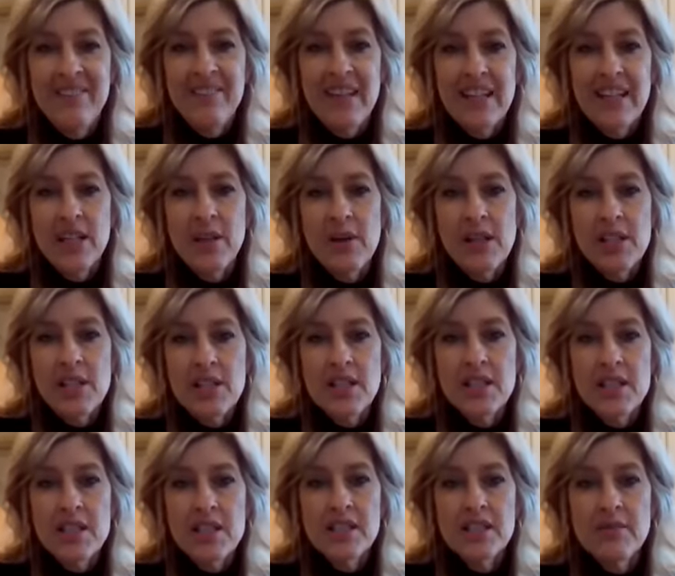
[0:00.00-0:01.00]
my
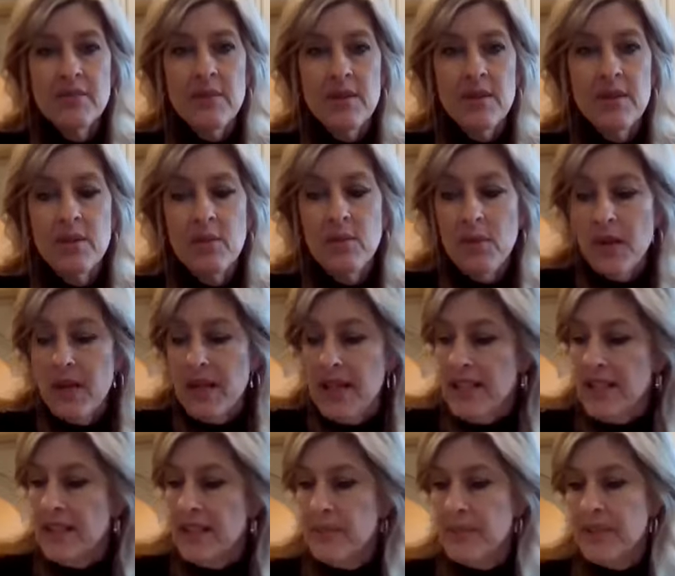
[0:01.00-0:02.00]
question just went
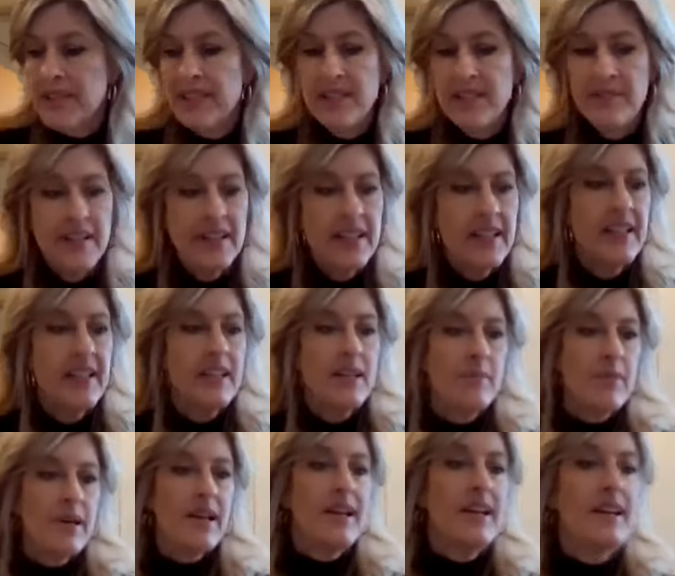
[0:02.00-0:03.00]
away. Let me see if I can get
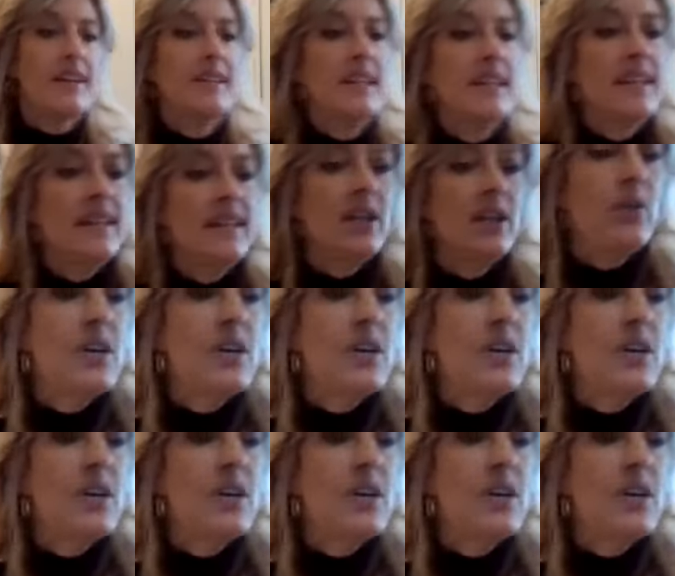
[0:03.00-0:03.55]
it back. I think the